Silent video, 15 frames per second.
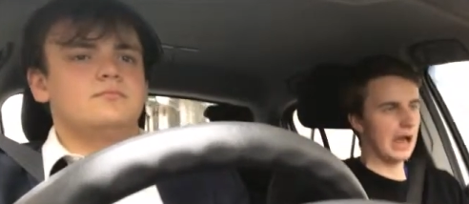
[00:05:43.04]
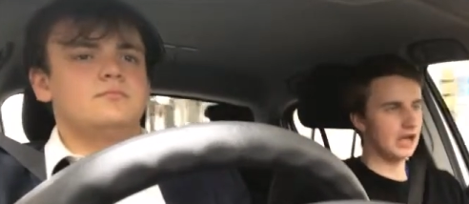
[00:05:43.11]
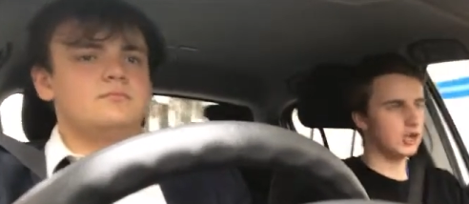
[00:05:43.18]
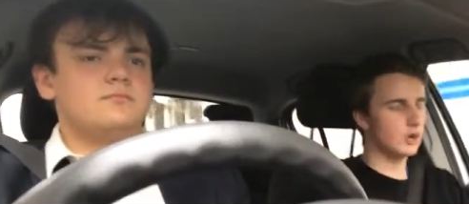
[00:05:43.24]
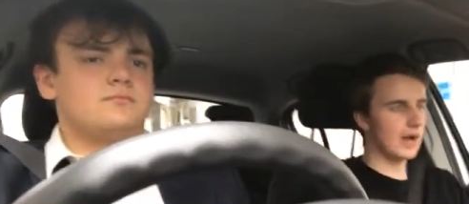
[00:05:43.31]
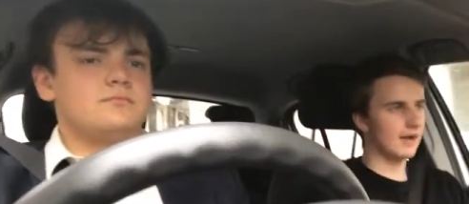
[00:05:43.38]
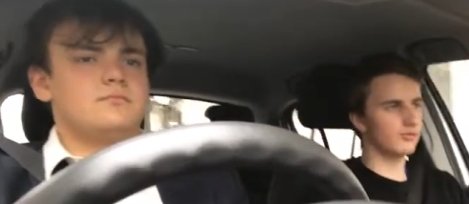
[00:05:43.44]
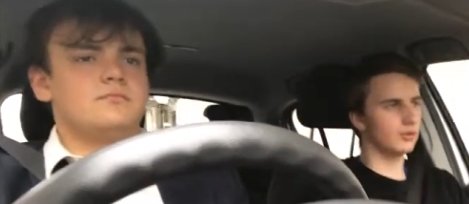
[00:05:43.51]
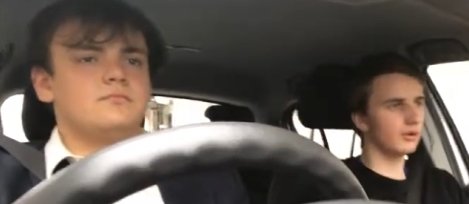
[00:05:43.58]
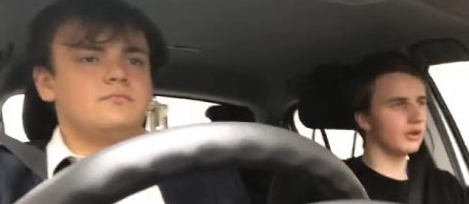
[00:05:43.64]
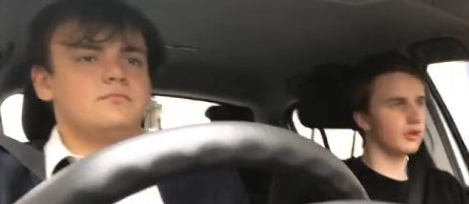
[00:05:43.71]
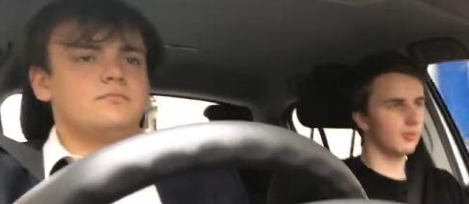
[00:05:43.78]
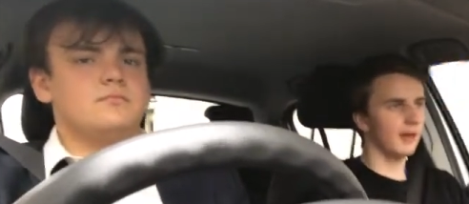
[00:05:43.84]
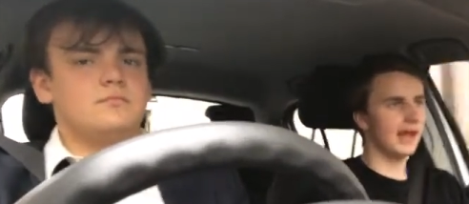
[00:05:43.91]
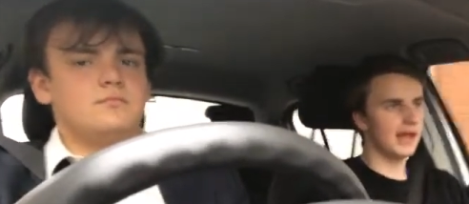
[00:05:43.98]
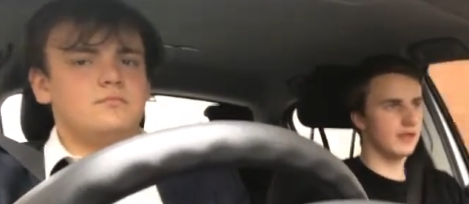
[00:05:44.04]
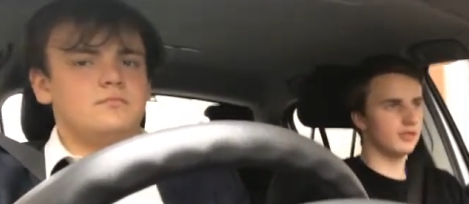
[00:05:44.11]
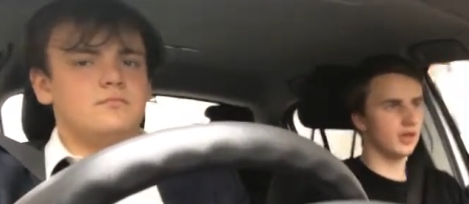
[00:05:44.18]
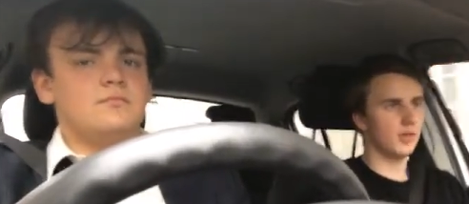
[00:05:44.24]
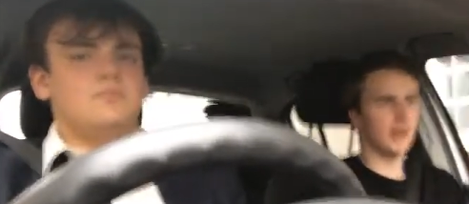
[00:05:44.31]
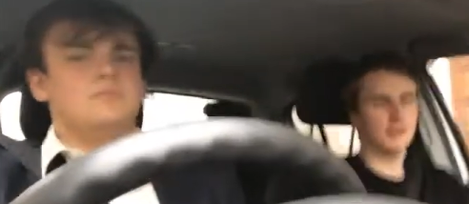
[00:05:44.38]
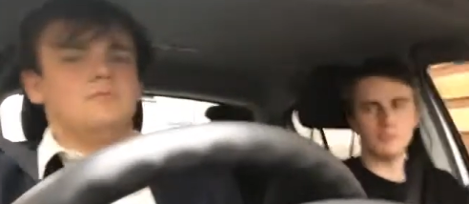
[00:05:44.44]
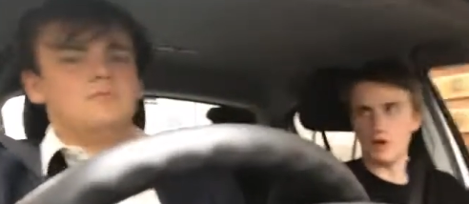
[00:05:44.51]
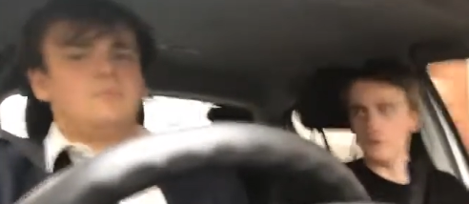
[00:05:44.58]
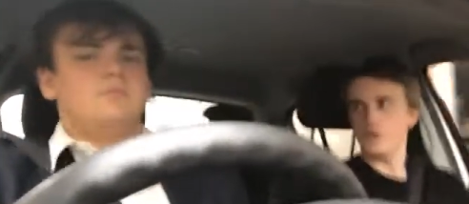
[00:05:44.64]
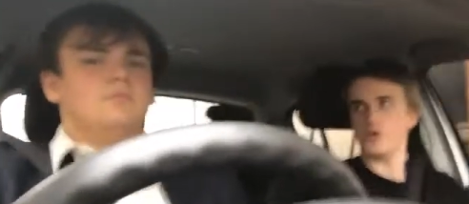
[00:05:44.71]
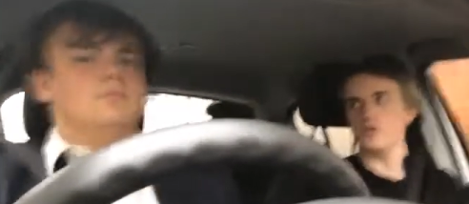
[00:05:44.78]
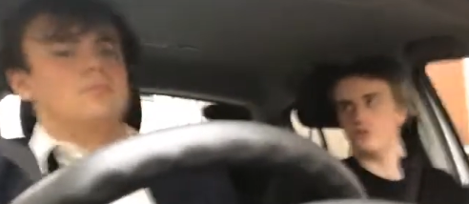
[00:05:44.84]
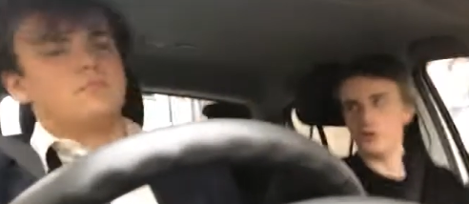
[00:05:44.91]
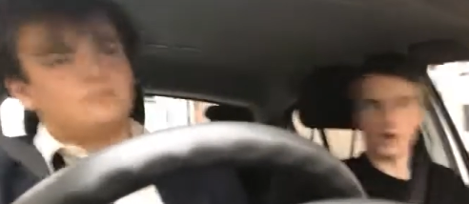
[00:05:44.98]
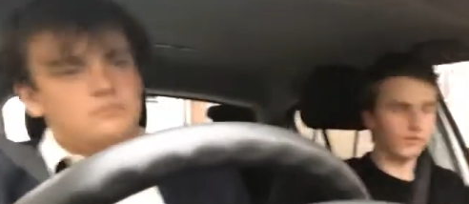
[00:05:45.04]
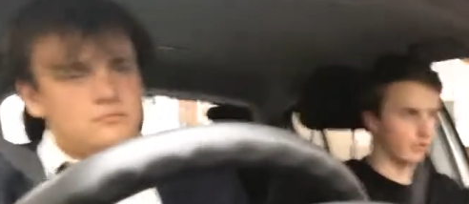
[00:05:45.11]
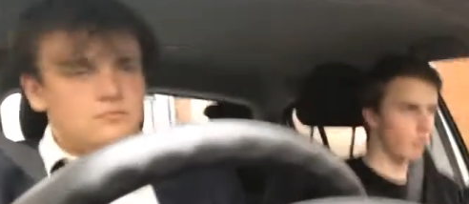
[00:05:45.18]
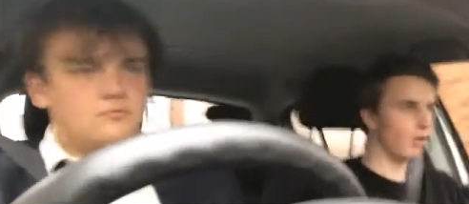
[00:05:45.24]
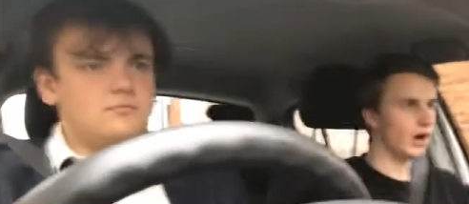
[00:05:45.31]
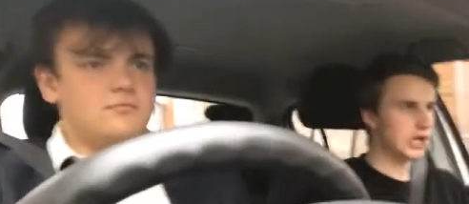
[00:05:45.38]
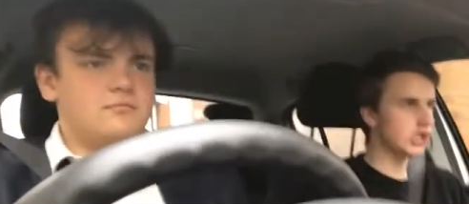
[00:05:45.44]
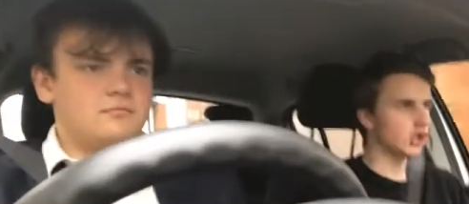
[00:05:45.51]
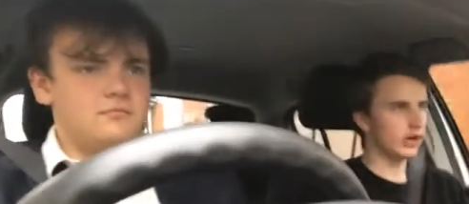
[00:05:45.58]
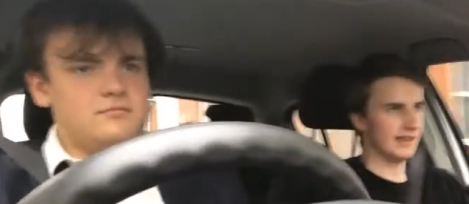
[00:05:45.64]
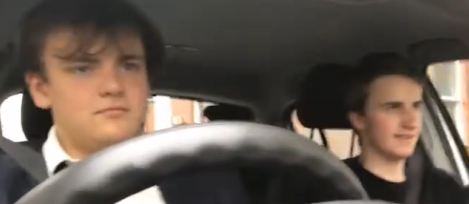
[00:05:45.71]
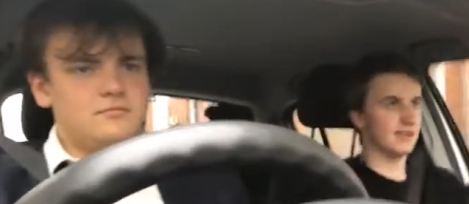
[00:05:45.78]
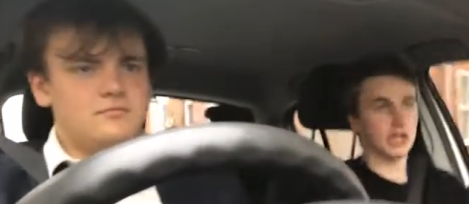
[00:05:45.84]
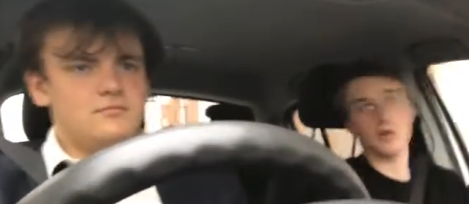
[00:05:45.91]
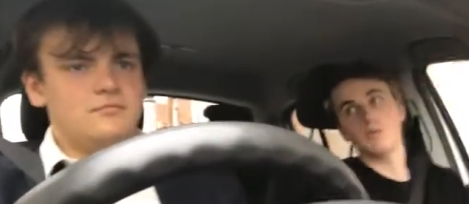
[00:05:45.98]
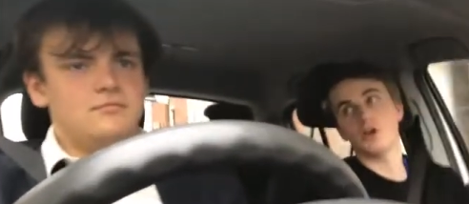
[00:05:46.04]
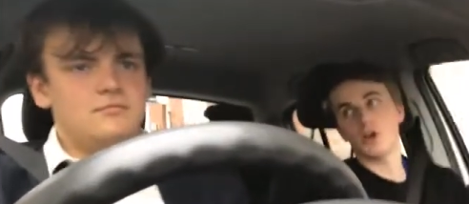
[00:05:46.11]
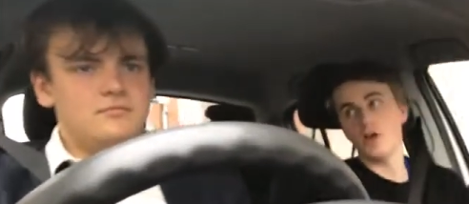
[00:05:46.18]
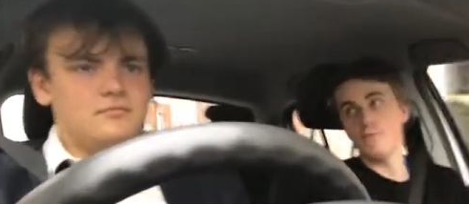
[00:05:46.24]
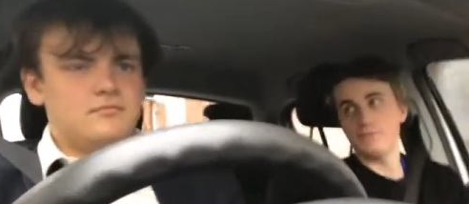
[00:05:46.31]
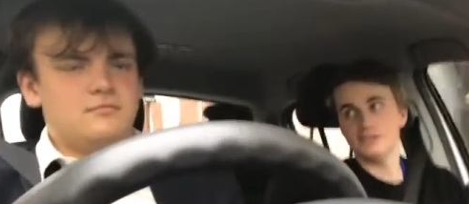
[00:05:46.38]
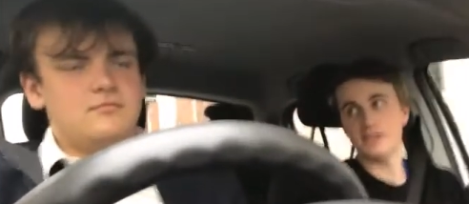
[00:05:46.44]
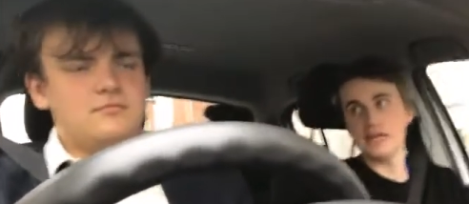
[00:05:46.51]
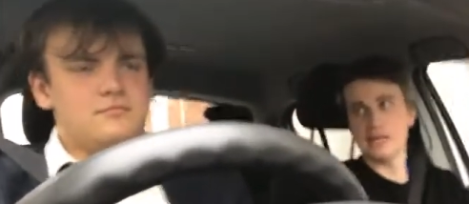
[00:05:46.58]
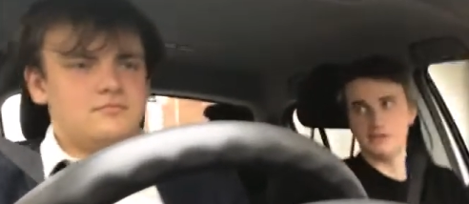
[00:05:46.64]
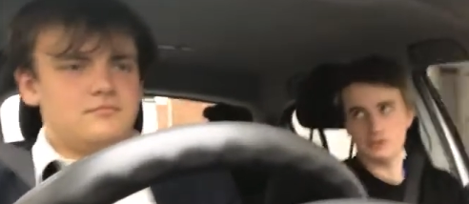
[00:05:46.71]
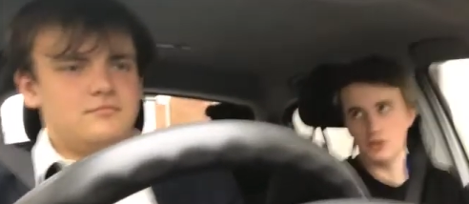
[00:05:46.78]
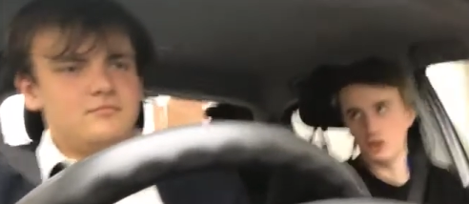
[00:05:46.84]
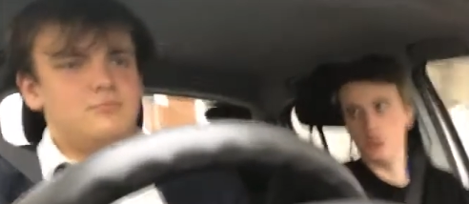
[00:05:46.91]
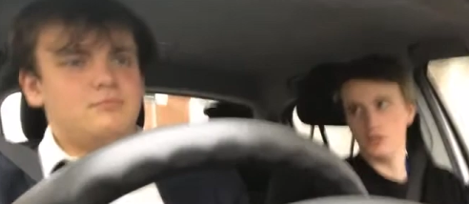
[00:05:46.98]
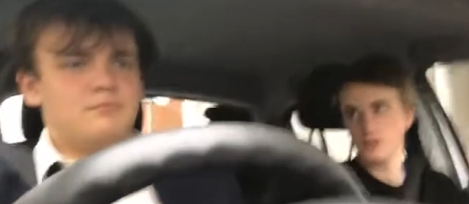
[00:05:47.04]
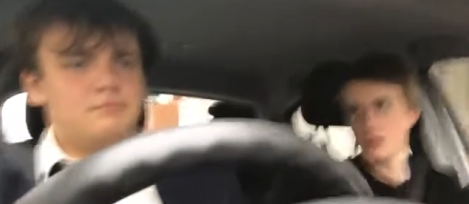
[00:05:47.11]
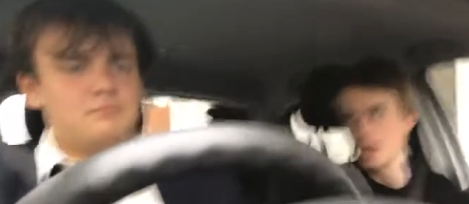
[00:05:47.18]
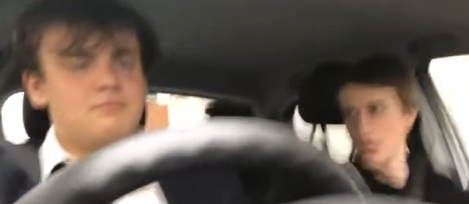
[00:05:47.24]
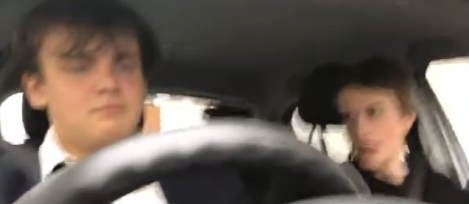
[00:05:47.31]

Speaker 1: And you have to explain to his mother and father why John isn't coming home for tea tonight,